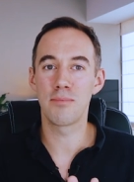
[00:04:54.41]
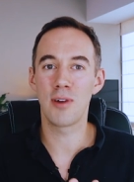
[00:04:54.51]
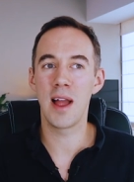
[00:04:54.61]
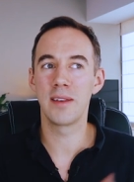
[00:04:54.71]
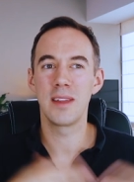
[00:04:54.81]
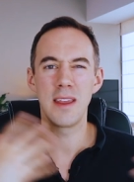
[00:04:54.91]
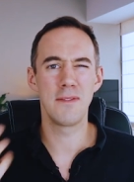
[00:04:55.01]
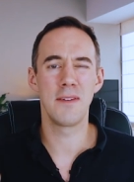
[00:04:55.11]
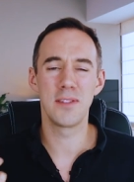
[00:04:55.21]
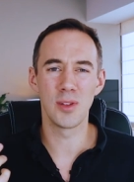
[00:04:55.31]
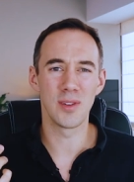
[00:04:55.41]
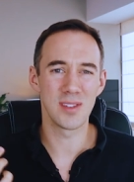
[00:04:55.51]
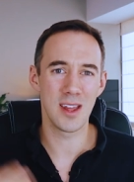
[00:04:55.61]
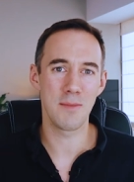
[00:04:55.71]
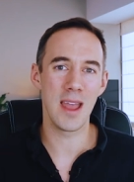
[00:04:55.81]
brand, even if it's not the
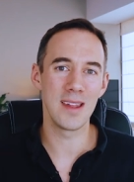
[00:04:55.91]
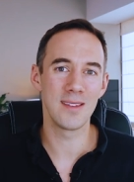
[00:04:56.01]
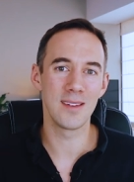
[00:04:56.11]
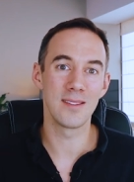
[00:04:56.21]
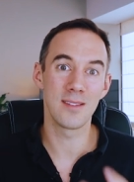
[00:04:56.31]
same ASIN.